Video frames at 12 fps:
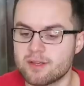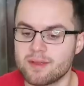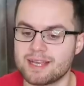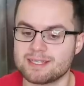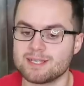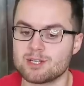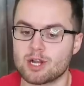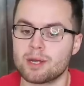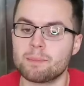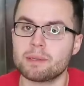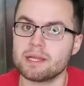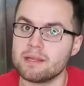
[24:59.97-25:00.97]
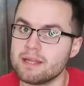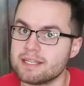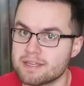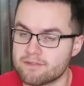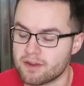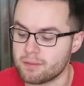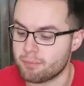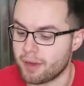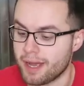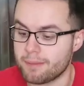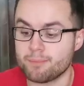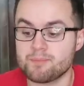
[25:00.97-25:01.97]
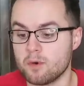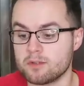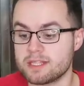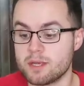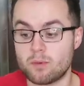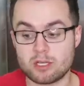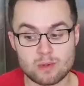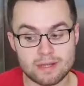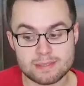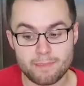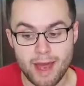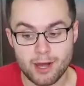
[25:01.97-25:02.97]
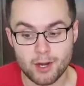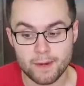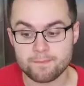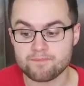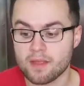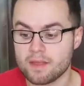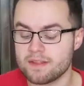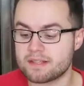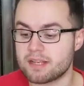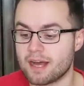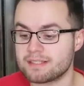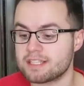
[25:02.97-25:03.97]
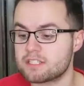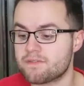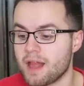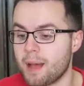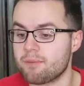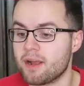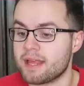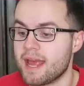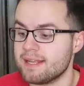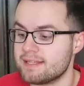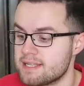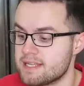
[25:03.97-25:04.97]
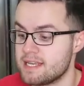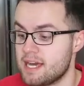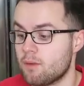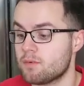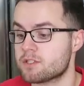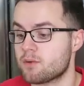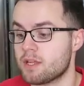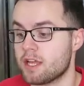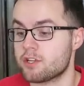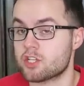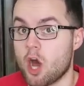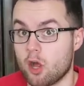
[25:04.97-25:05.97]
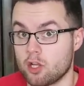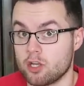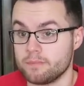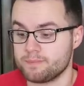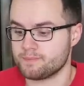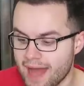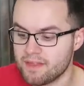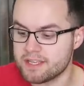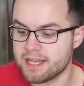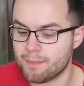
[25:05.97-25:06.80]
So yes, these are completely different, but we'll see which one's better. The sausage flatbread quesadilla was only a dollar, and the